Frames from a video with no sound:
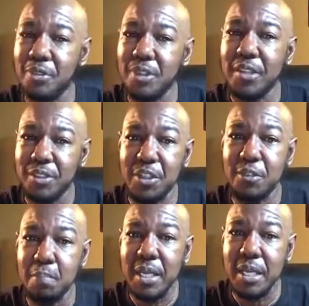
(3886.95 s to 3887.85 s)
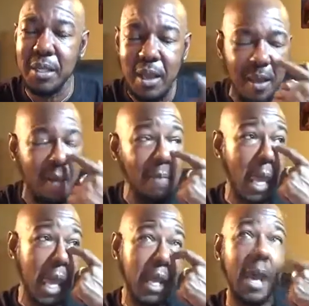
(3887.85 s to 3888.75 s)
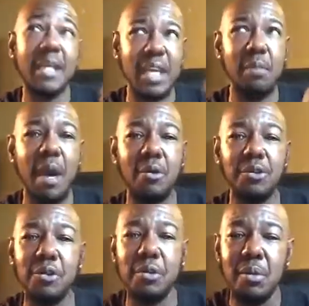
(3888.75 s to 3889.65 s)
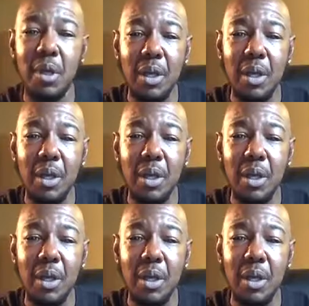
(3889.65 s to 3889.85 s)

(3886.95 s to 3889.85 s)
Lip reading: cis men that I came out to.